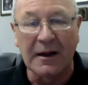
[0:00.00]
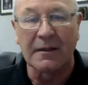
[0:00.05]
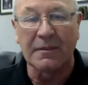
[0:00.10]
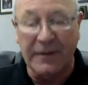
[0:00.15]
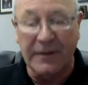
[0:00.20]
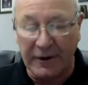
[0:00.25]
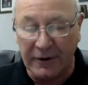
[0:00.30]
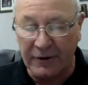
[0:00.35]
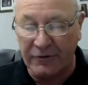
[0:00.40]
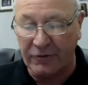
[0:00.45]

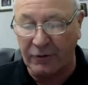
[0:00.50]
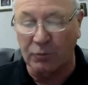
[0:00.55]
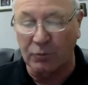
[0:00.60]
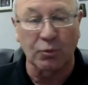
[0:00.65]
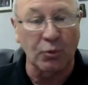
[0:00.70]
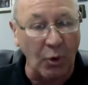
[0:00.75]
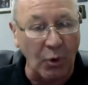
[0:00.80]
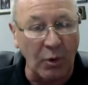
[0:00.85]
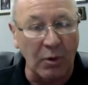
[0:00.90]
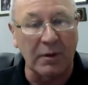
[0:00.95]
There is a
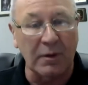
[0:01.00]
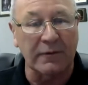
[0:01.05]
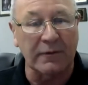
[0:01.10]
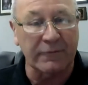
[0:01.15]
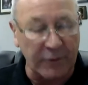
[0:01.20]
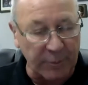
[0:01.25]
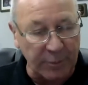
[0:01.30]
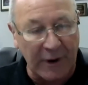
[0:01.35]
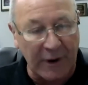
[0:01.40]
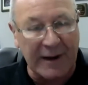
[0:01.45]
role
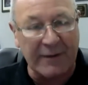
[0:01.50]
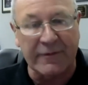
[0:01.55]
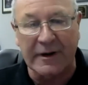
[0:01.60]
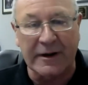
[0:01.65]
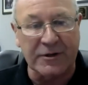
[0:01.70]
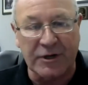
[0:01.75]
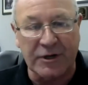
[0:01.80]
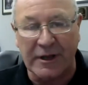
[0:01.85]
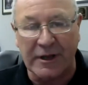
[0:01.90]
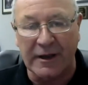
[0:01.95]
for private
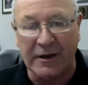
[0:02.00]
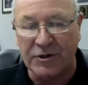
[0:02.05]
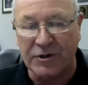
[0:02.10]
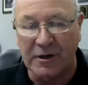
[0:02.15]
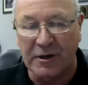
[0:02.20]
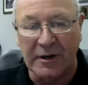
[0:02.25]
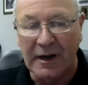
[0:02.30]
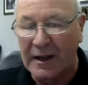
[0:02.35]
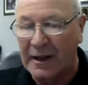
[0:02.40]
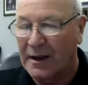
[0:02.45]

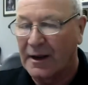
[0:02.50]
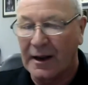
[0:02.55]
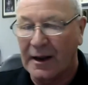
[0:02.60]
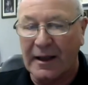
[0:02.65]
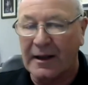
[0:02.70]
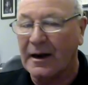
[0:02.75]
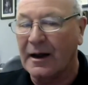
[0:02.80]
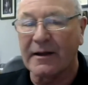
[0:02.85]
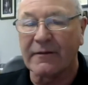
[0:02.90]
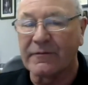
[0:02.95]
education.
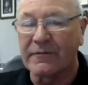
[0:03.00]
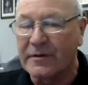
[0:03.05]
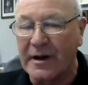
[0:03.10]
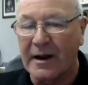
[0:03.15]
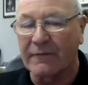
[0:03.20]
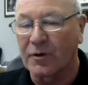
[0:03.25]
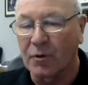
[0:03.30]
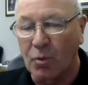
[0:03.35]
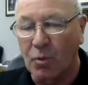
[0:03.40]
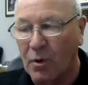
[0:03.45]
And I have
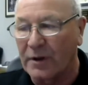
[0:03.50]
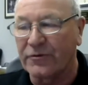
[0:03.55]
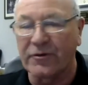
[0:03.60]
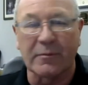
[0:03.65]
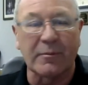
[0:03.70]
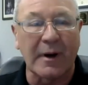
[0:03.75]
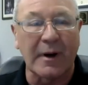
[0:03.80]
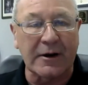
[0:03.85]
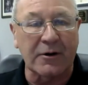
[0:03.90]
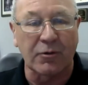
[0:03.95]
never once
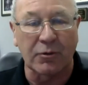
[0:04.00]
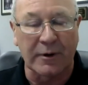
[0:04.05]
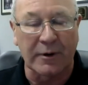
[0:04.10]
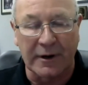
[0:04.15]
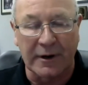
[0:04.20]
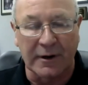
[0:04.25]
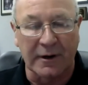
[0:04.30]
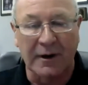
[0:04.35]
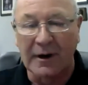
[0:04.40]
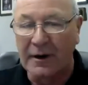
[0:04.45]
in my
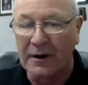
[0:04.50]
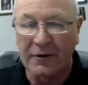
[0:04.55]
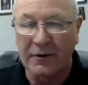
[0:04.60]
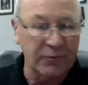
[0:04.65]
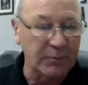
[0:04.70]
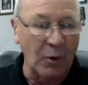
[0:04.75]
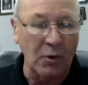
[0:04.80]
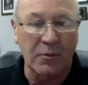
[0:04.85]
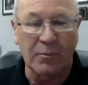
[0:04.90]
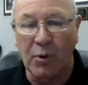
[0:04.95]
career
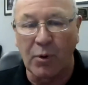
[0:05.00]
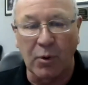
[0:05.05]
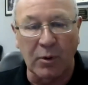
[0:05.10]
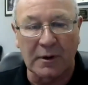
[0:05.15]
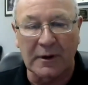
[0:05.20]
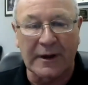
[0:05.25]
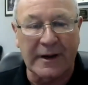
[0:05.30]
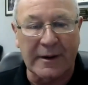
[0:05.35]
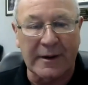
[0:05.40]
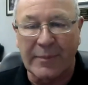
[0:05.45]
spoke
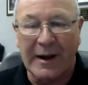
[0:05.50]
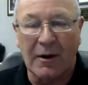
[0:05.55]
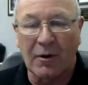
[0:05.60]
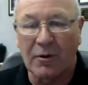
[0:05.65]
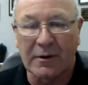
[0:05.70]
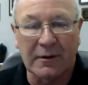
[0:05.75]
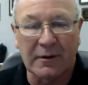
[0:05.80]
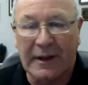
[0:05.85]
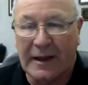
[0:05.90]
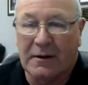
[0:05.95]
poorly
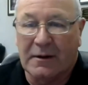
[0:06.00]
about